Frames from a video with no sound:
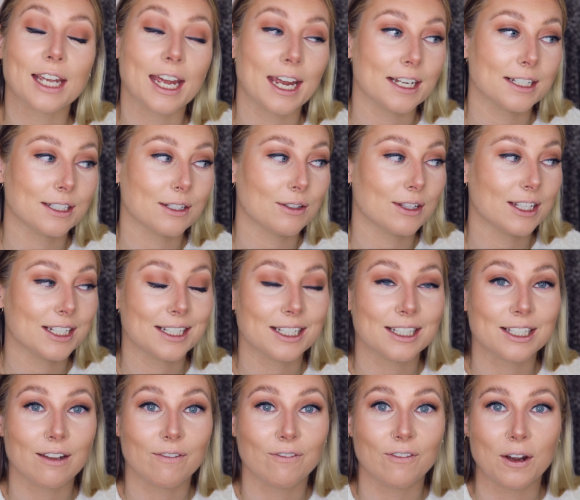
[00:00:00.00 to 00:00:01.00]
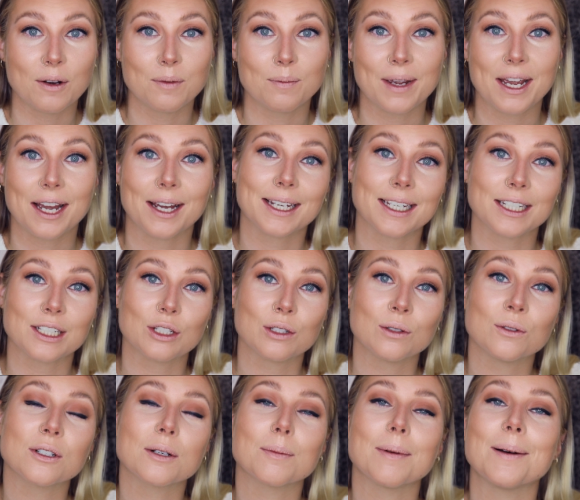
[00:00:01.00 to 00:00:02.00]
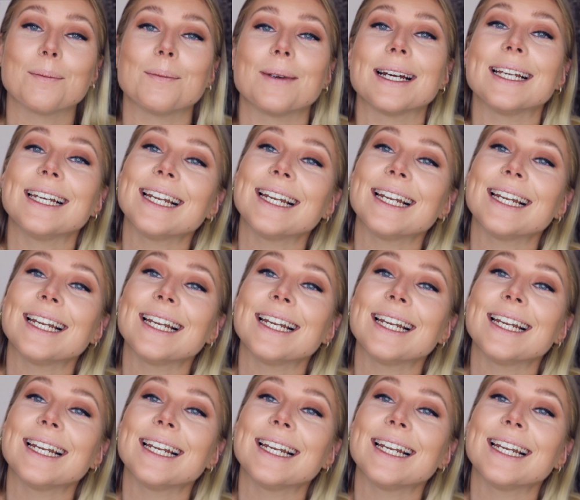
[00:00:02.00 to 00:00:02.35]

Okay, so this is the fun bit. I get to talk about my